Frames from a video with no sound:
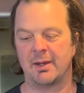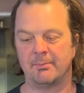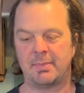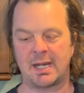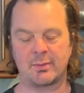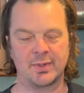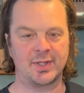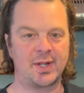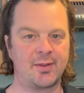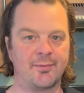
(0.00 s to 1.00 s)
I'm back with
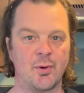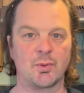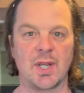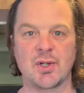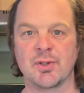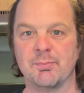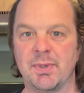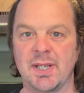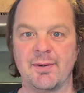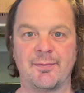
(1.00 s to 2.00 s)
another Vocation
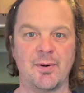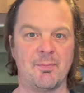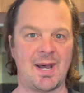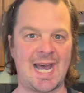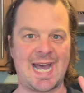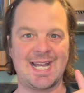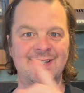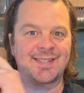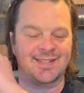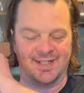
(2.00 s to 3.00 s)
beer from
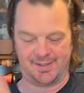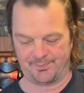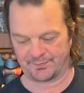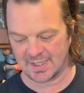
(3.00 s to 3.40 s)
Asda.